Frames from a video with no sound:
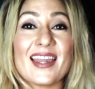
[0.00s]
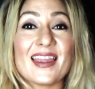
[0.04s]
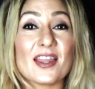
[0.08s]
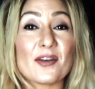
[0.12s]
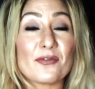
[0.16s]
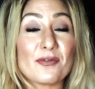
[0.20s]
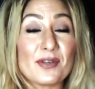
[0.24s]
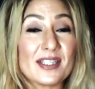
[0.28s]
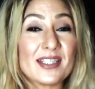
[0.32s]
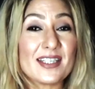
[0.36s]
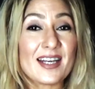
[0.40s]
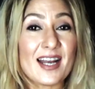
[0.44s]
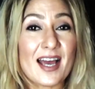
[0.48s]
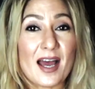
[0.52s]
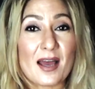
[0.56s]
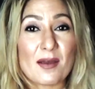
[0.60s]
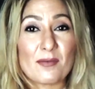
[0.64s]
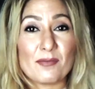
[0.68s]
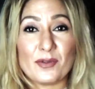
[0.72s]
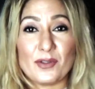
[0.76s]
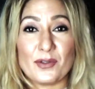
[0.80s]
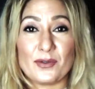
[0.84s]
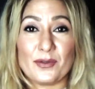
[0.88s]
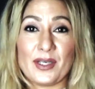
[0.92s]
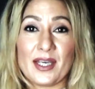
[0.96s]
The reason
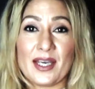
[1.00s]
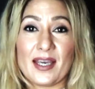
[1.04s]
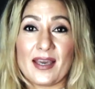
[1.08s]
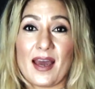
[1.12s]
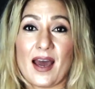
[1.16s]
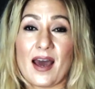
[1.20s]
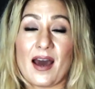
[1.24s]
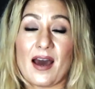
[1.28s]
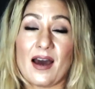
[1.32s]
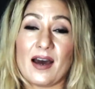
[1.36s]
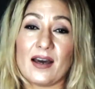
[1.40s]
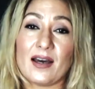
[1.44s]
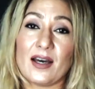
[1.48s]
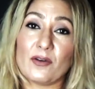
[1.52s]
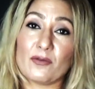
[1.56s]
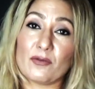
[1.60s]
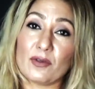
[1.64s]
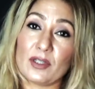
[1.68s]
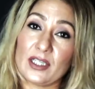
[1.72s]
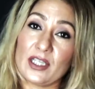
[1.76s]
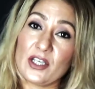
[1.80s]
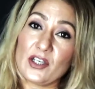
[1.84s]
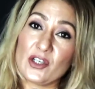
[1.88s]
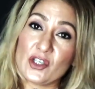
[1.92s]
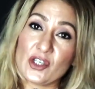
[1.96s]
I'm doing uh, a
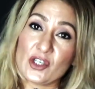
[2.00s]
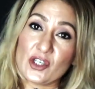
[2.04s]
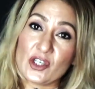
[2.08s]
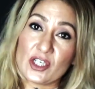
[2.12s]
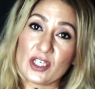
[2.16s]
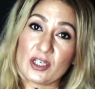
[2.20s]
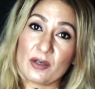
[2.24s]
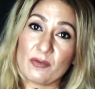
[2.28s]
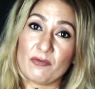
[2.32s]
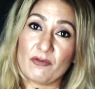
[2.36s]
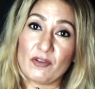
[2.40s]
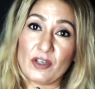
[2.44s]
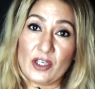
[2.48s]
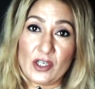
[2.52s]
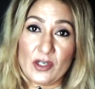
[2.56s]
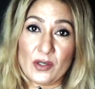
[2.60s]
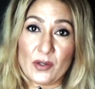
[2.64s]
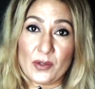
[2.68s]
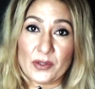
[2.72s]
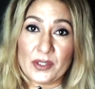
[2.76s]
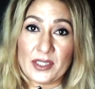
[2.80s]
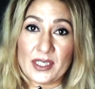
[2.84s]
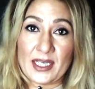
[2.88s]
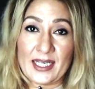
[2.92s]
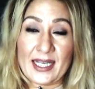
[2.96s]
relationship
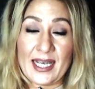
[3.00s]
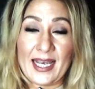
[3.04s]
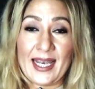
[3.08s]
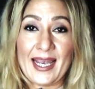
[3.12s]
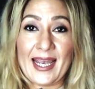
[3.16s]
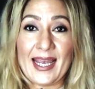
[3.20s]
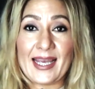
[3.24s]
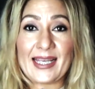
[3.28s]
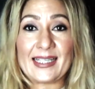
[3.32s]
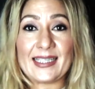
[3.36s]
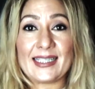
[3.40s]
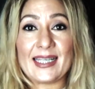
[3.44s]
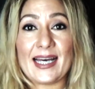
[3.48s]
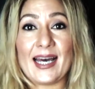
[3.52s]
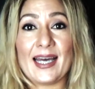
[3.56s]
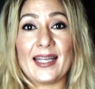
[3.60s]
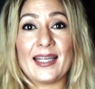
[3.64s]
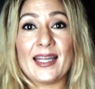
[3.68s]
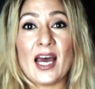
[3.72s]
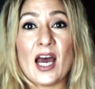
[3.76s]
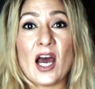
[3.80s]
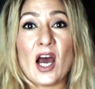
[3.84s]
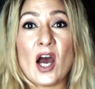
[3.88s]
video today is that